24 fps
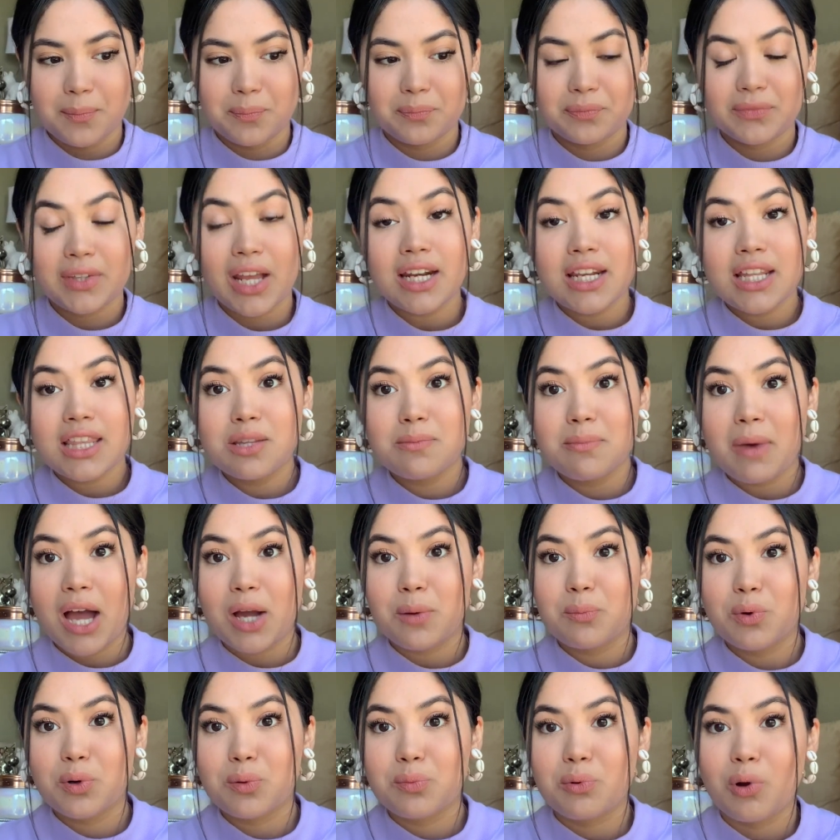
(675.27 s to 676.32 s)
getting the
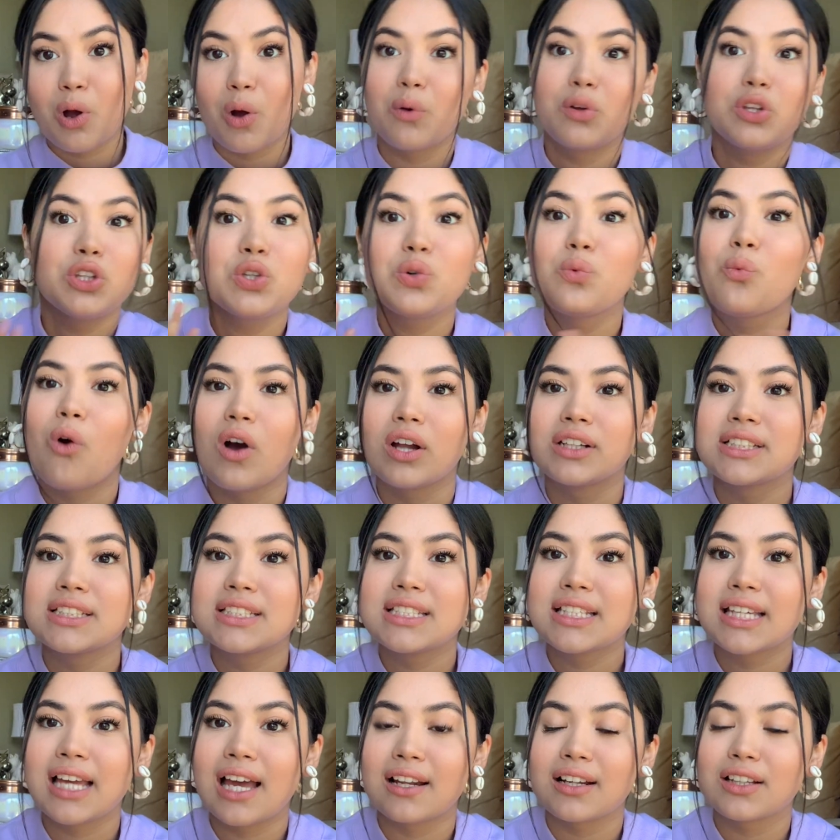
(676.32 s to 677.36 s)
MacBook Pro and you wanted
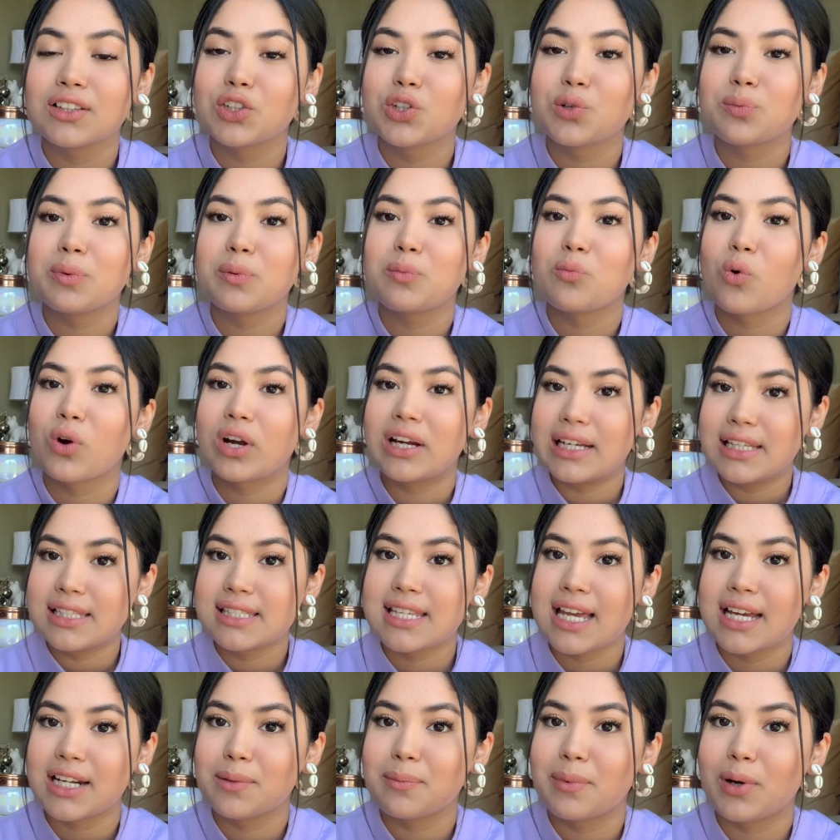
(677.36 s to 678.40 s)
to get a little bit more
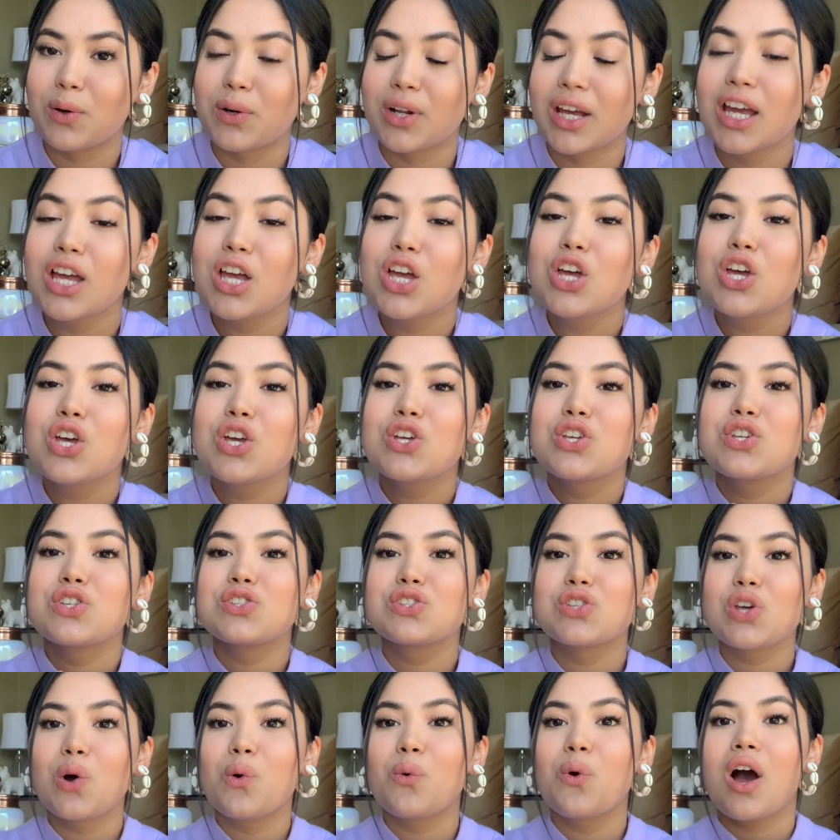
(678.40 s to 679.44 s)
insight about it.
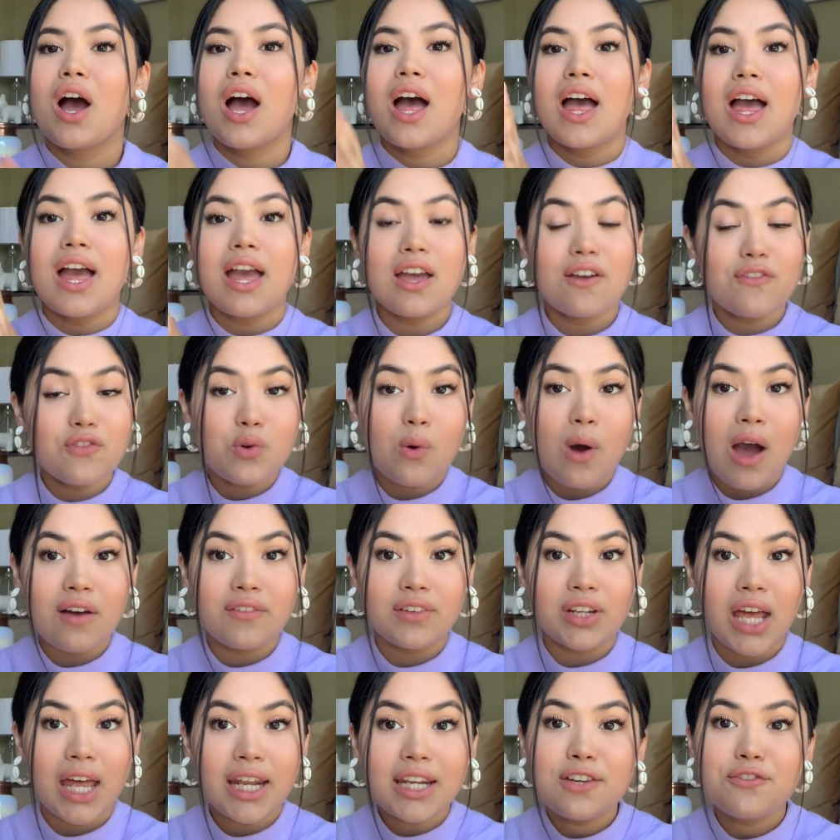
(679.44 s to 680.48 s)
So if you
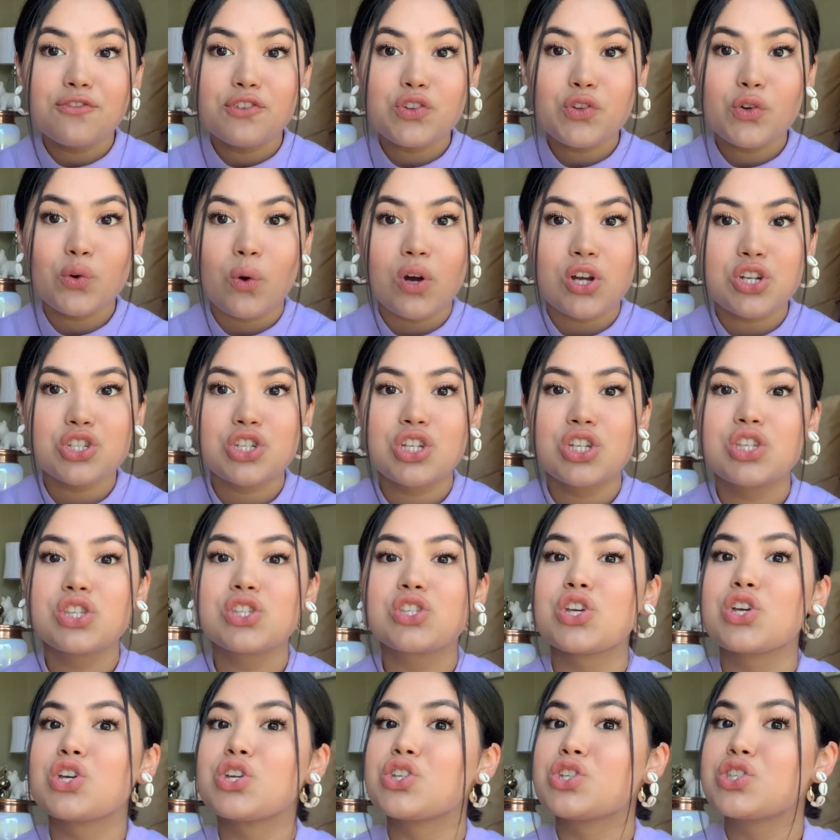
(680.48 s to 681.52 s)
have any further
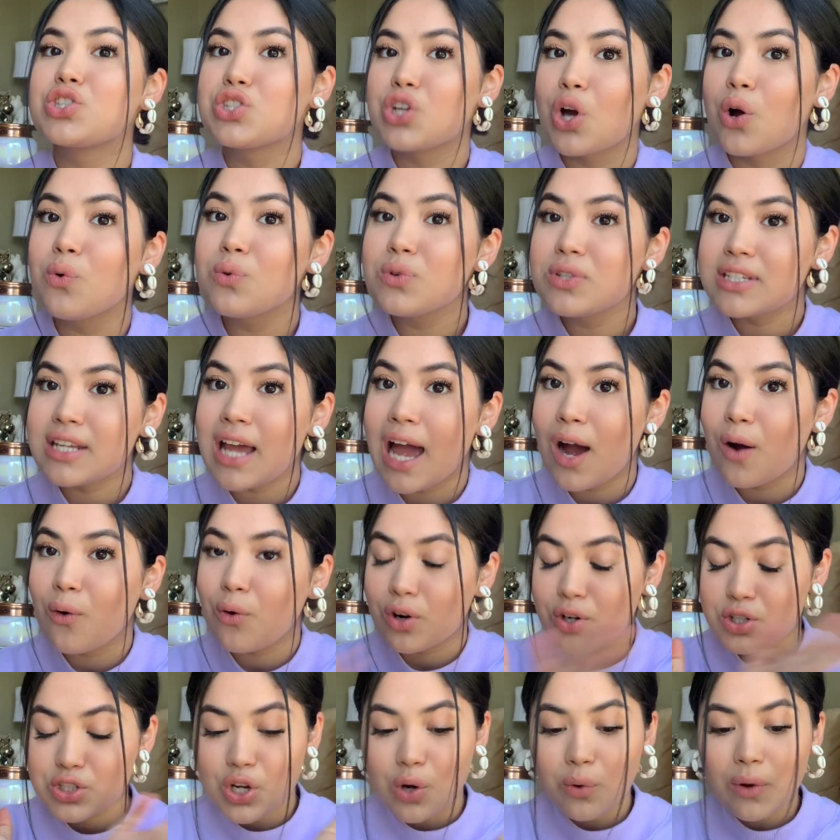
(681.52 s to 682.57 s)
questions, don't doubt
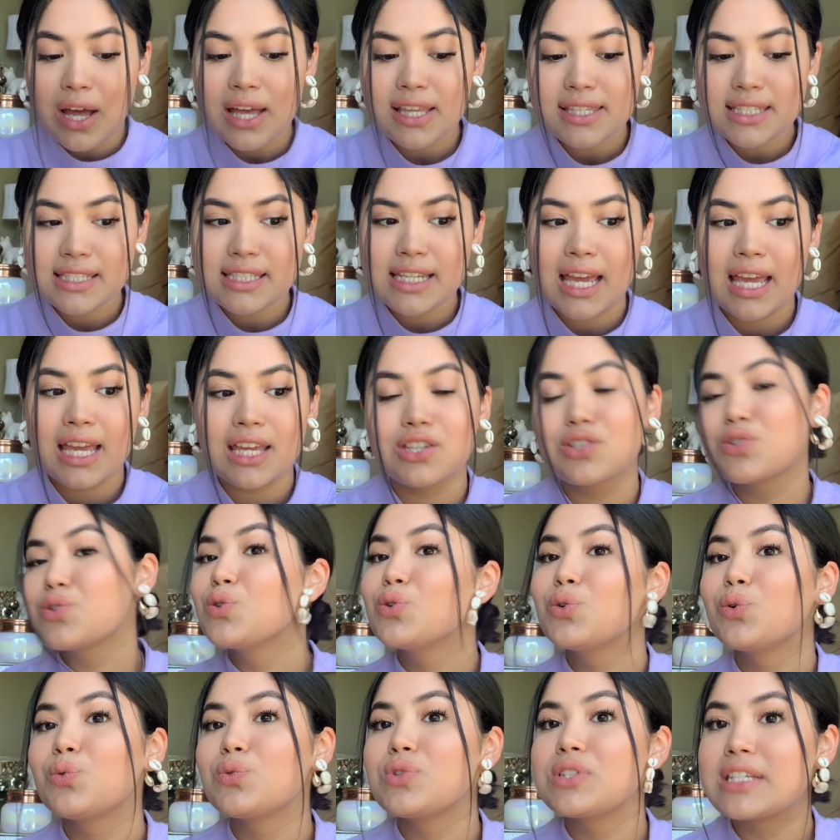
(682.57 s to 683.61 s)
or don't hesitate
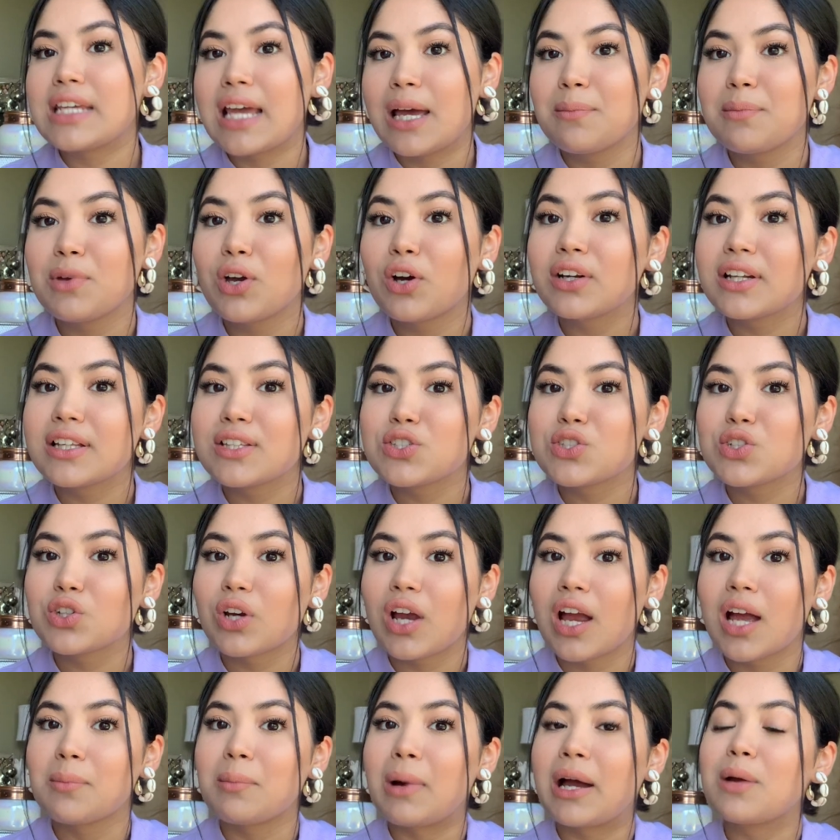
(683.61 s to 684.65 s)
to DM me on
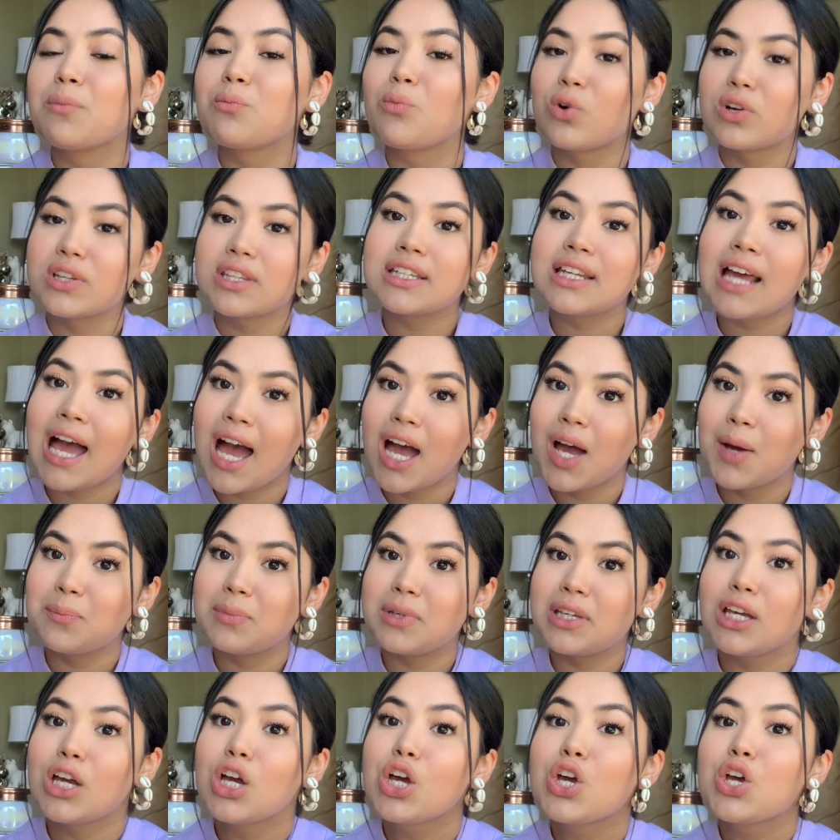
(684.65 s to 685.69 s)
Instagram. I'm more than
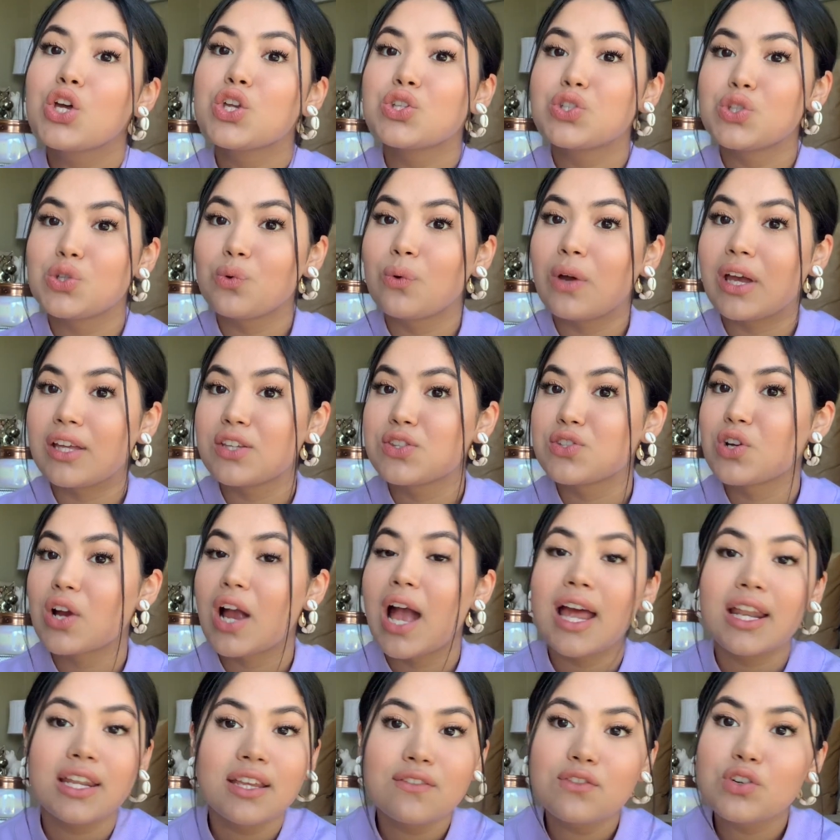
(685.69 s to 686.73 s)
happy to answer
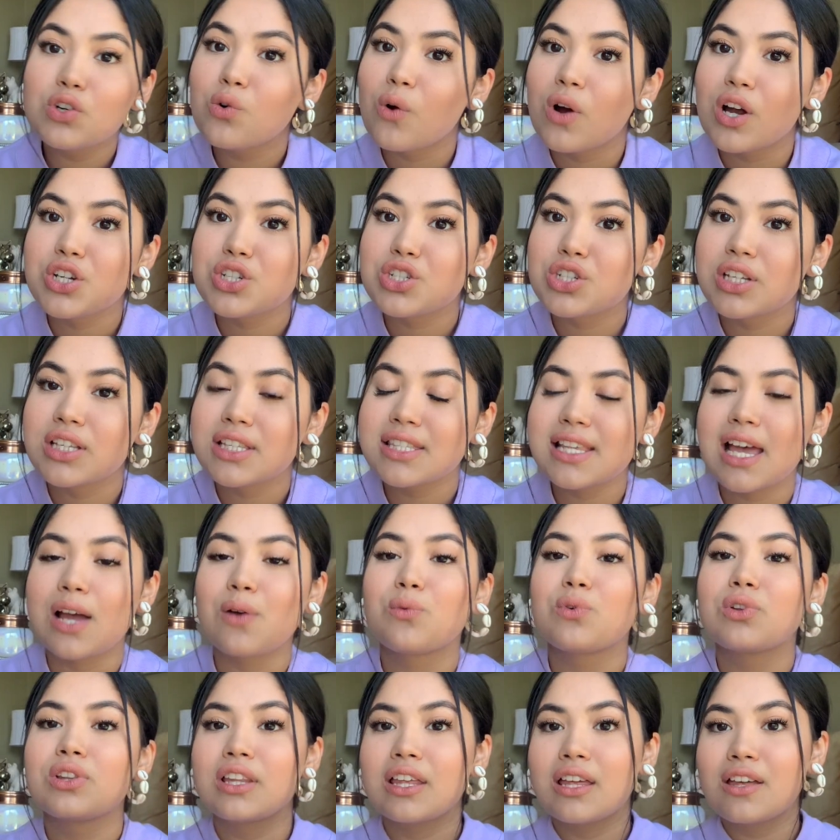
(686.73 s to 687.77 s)
any of your questions. I
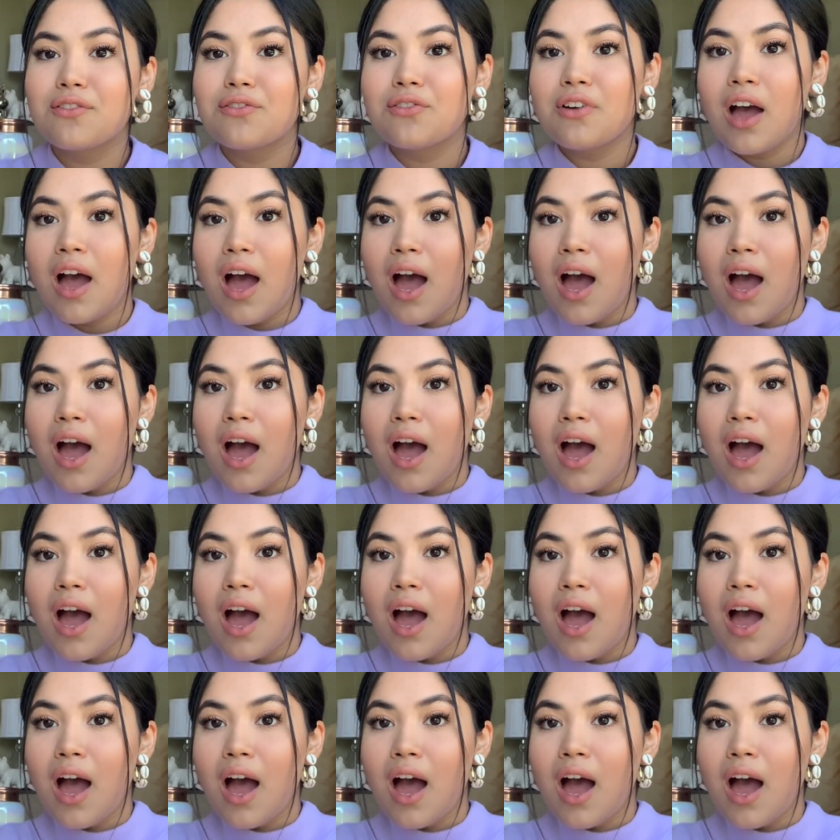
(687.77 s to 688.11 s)
will leave